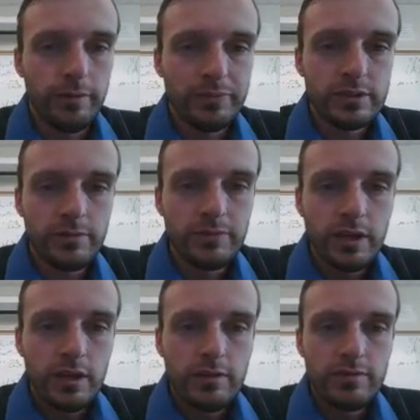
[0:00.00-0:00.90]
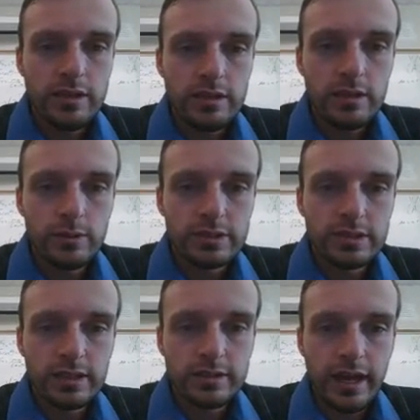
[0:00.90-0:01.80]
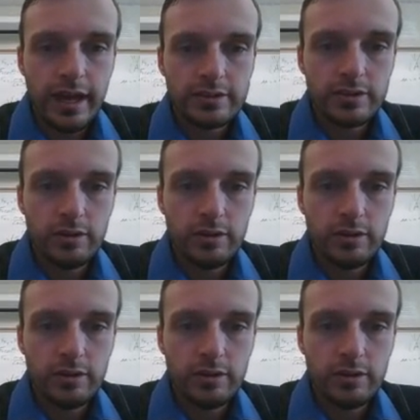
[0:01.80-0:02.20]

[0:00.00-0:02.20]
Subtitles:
So V equals delta x